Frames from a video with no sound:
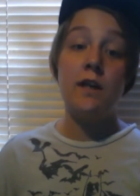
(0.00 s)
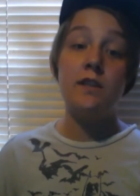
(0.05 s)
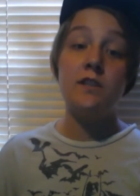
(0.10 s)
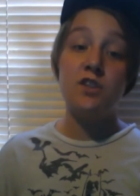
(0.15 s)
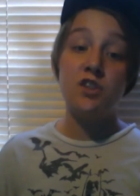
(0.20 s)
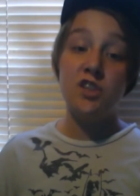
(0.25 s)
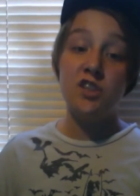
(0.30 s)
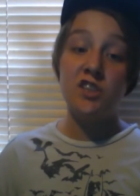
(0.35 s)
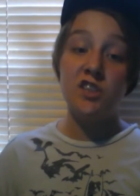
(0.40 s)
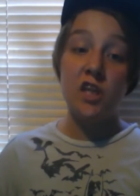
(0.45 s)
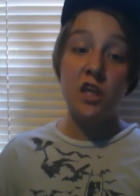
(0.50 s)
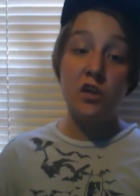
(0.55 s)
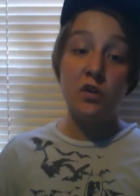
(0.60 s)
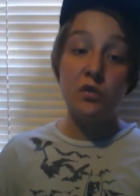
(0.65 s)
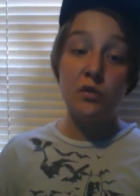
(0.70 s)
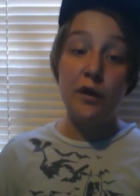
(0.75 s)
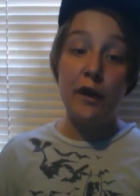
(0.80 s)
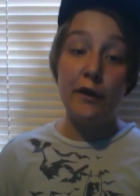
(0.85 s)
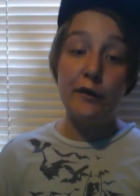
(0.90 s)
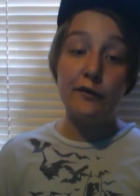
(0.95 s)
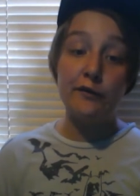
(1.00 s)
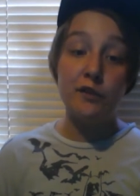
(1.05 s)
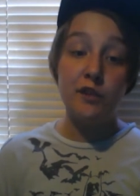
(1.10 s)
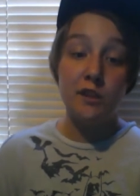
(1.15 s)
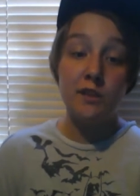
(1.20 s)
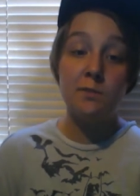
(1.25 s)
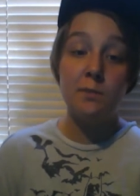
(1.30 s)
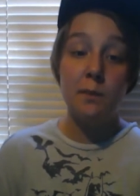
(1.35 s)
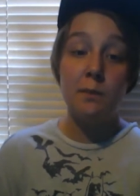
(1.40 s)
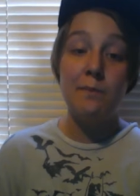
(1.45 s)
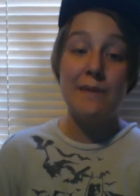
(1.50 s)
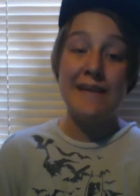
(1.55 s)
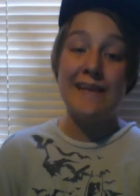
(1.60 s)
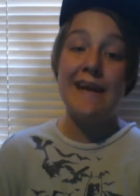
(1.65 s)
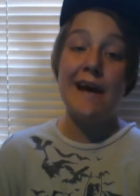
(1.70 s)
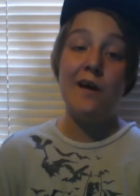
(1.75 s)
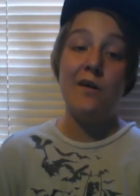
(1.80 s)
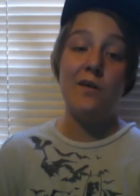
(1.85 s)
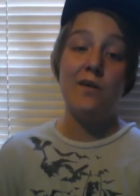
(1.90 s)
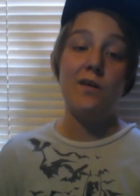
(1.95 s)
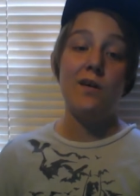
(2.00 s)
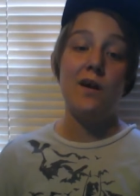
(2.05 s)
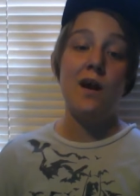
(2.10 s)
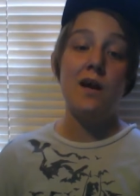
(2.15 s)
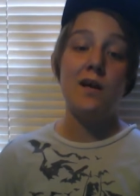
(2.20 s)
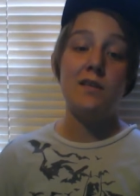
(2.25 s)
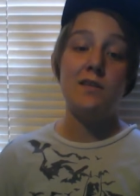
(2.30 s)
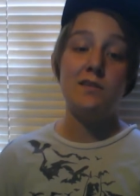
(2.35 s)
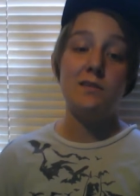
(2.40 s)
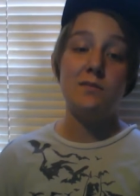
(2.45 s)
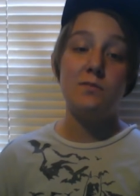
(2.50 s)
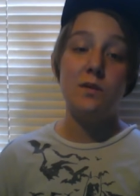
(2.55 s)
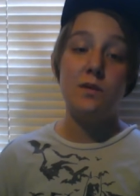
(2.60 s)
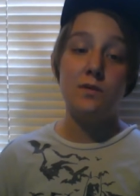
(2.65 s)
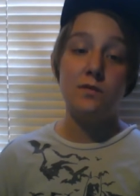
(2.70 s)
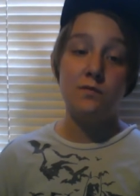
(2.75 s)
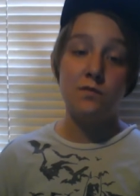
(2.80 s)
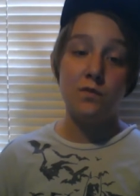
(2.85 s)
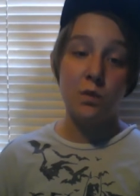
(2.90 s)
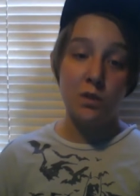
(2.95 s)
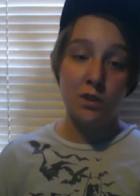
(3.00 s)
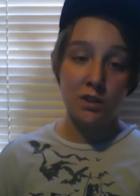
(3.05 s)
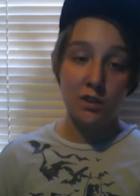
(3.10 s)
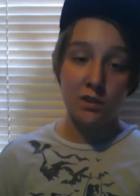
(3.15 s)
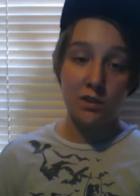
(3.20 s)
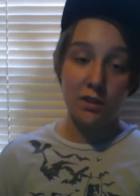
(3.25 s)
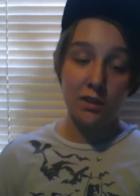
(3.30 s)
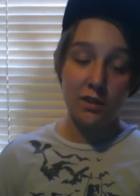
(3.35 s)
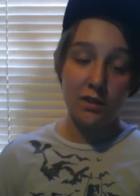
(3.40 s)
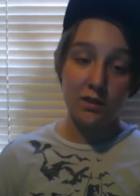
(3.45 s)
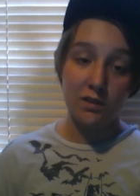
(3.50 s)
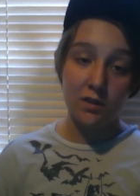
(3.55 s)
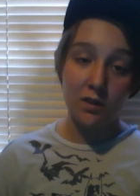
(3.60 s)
It's just it'll it'll just be me now, guys, unfortunately.